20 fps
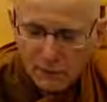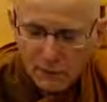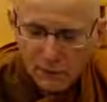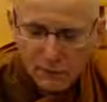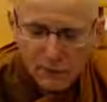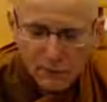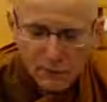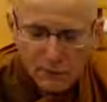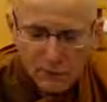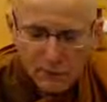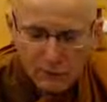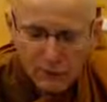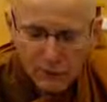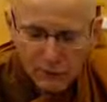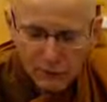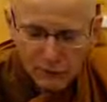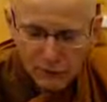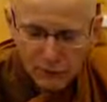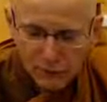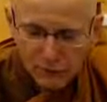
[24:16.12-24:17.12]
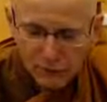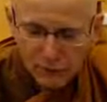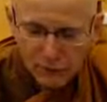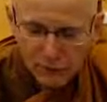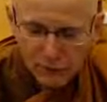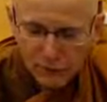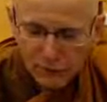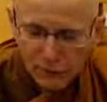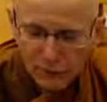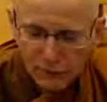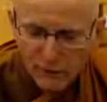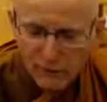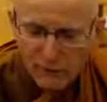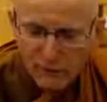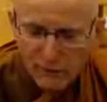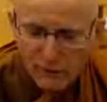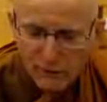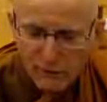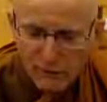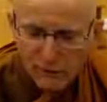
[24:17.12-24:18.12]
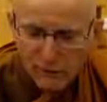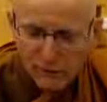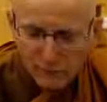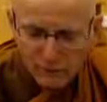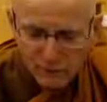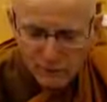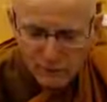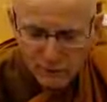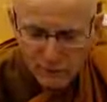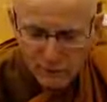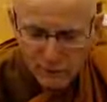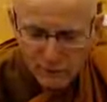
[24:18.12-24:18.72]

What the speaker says: or inspiration, whatever it is,